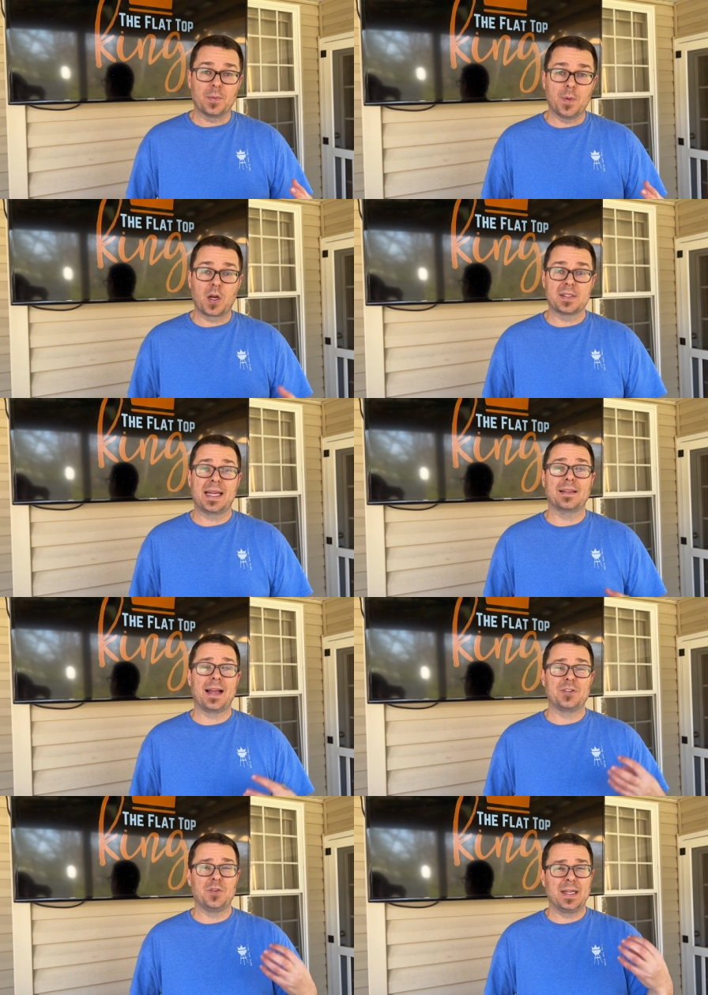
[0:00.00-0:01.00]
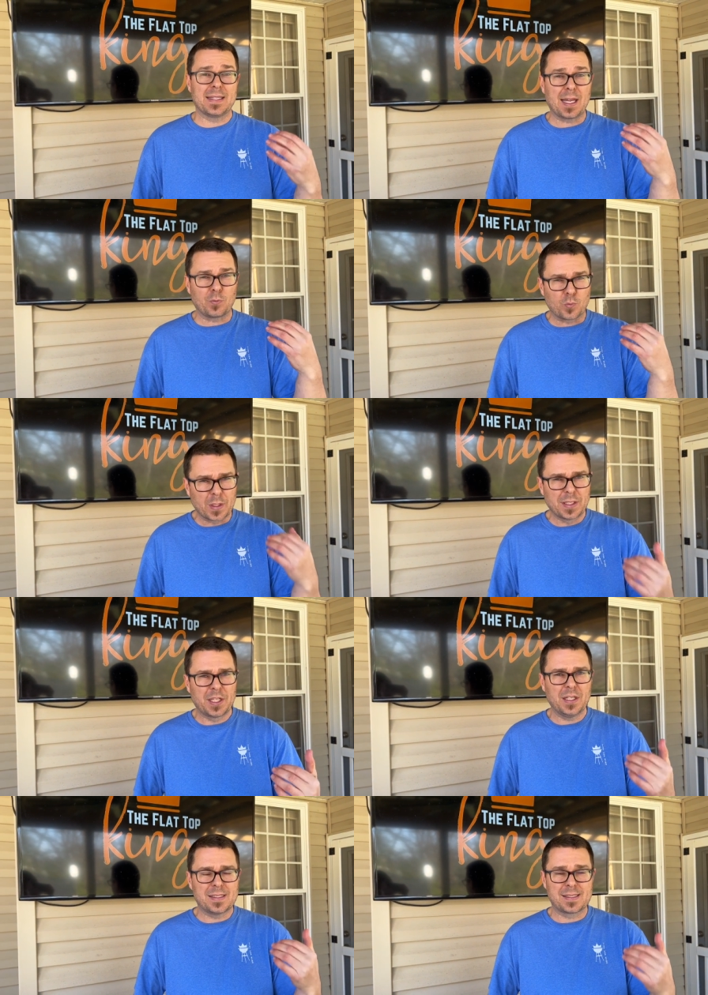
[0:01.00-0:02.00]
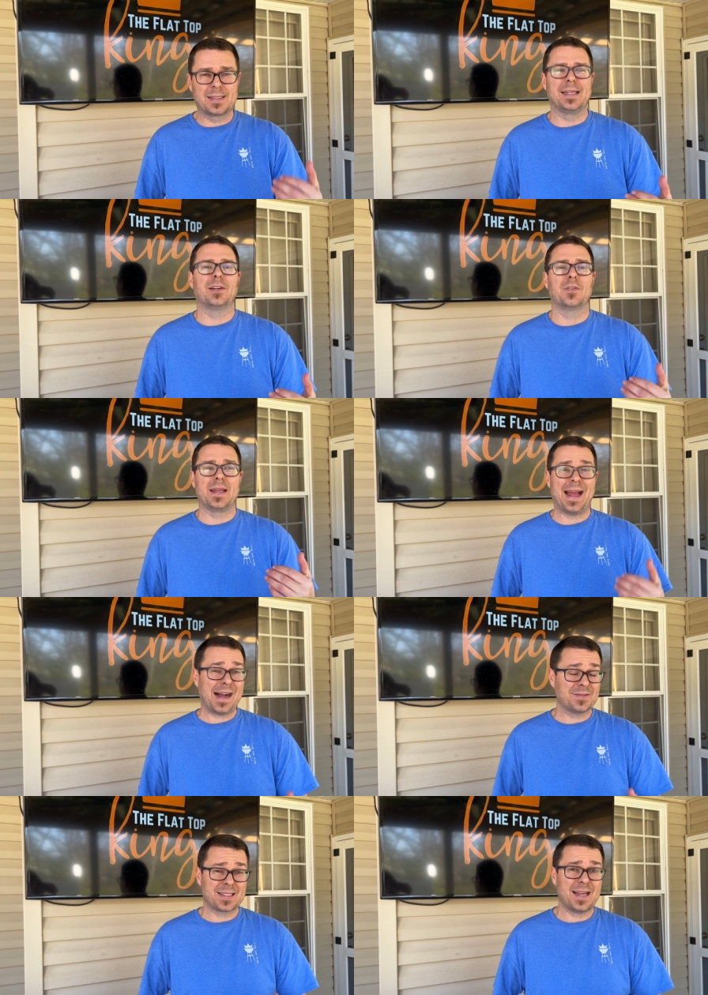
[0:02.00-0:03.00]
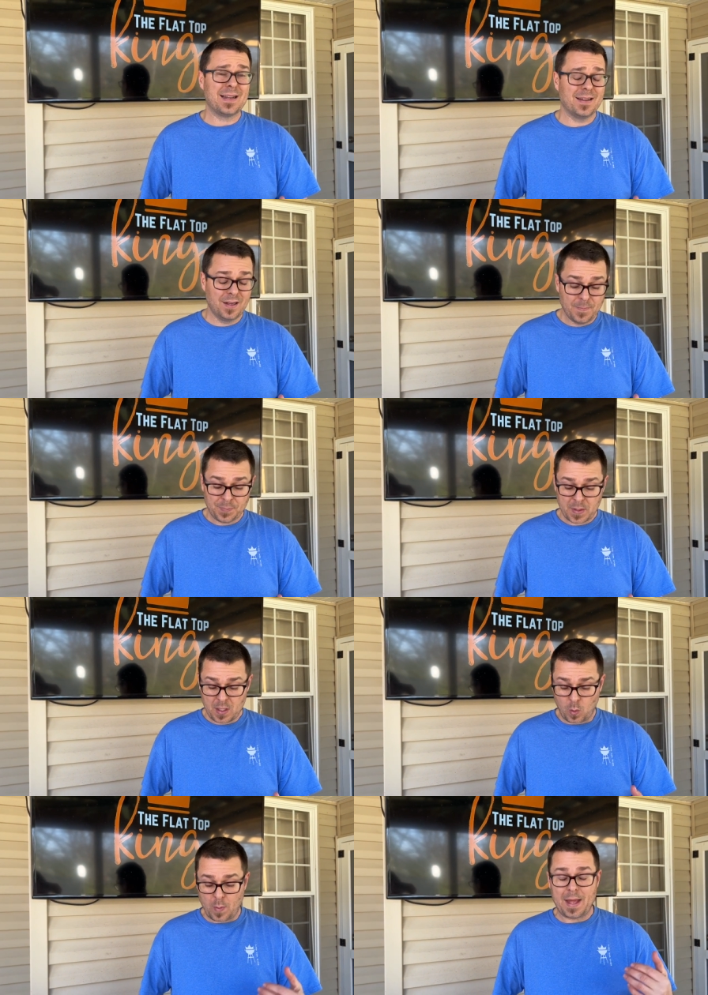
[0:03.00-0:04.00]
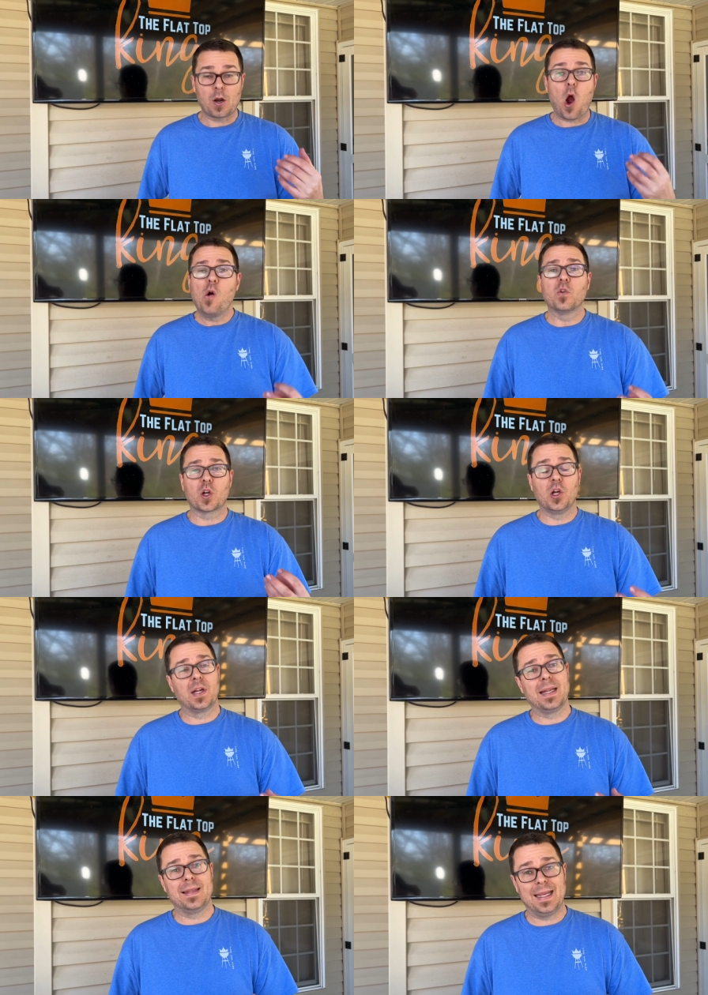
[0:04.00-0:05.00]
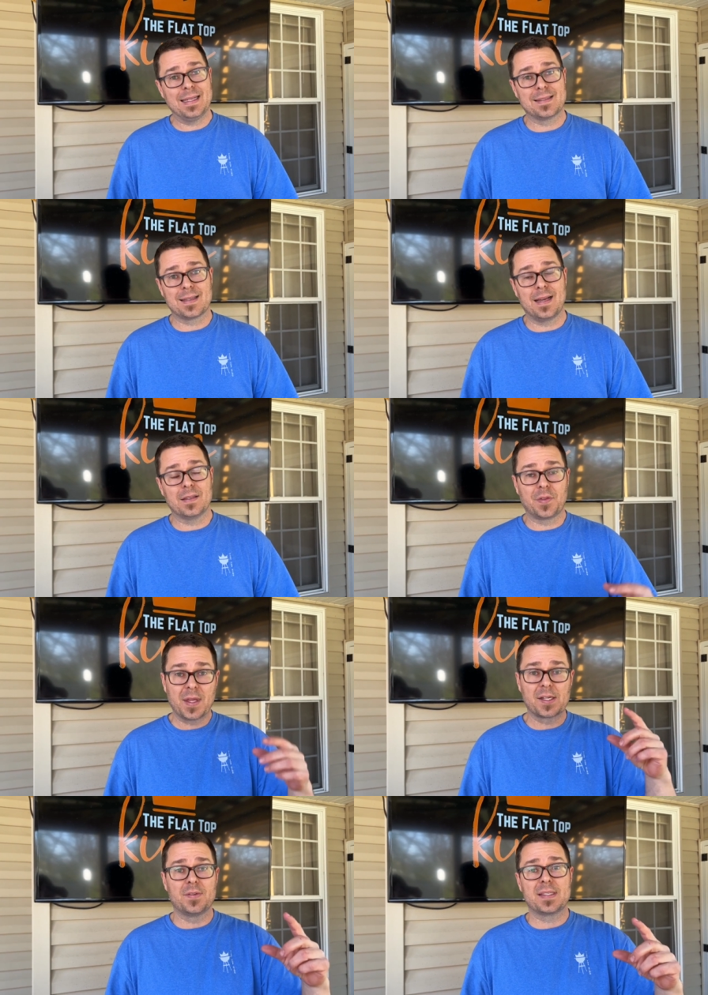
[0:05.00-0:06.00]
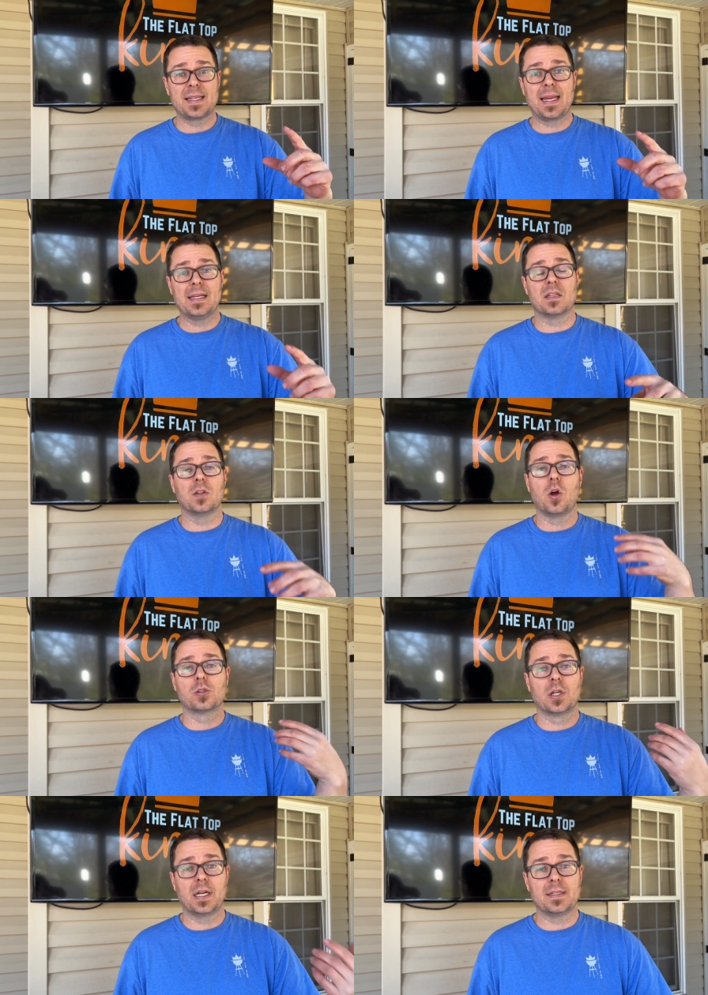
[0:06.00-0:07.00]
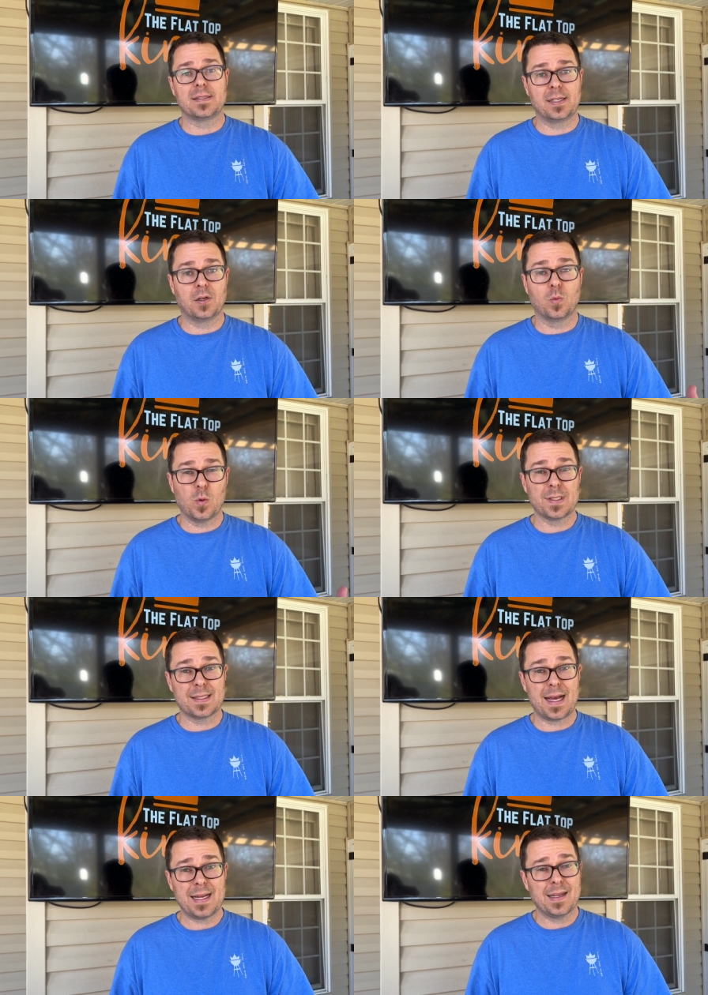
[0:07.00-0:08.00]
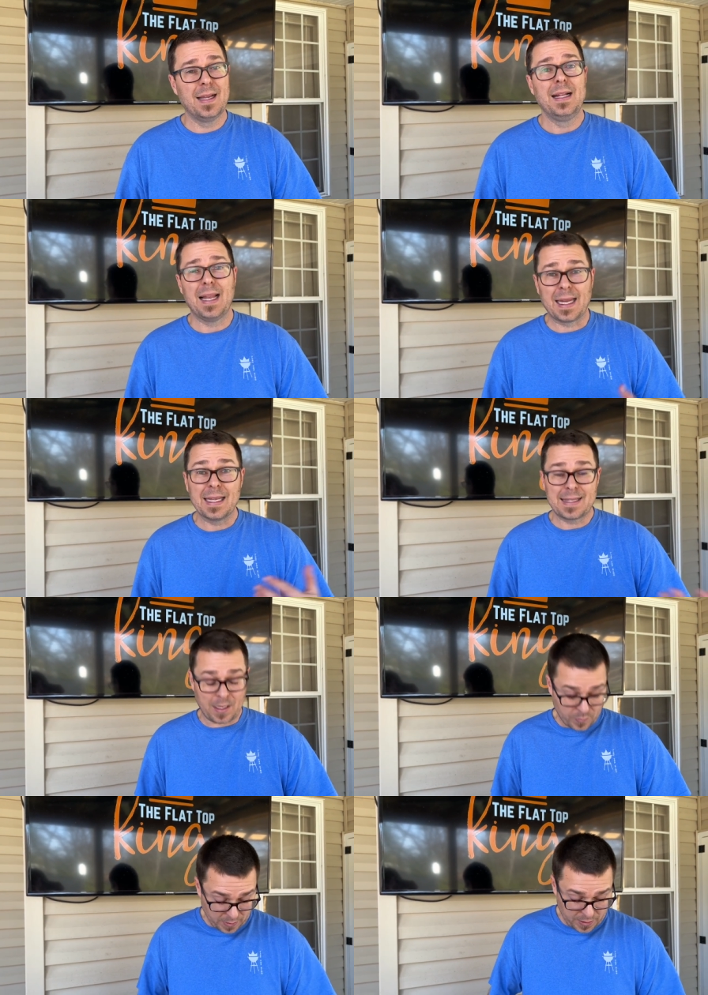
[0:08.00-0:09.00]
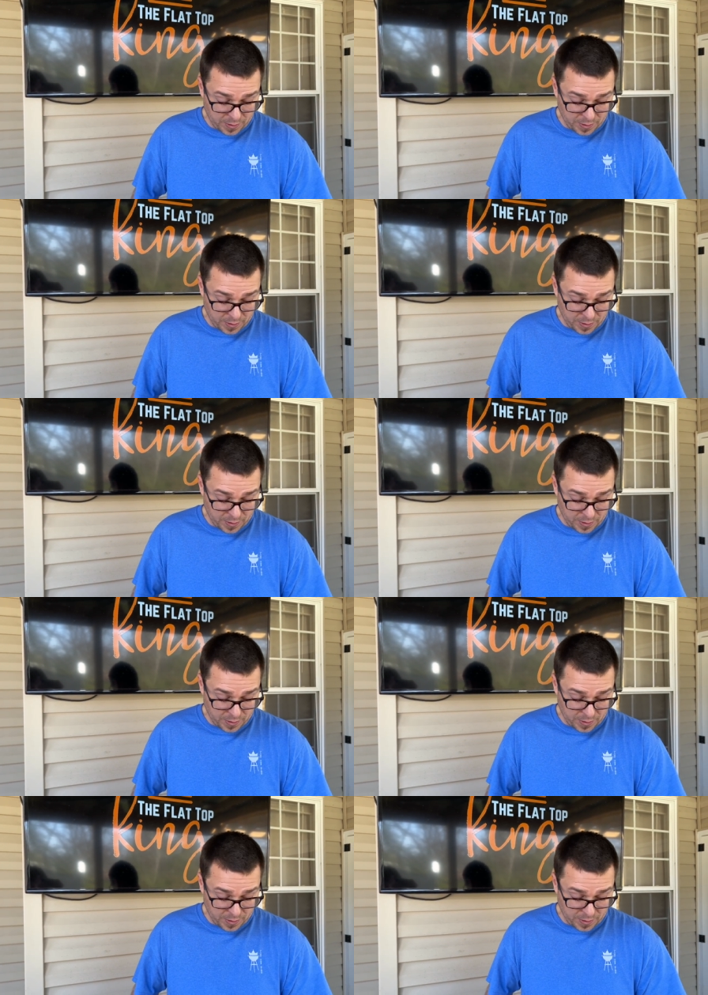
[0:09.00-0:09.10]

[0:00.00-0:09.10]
because that allows you to get that really good sear on the outside without overcooking the inside. The thicker the steak is, the longer it can sear on one side and get that really good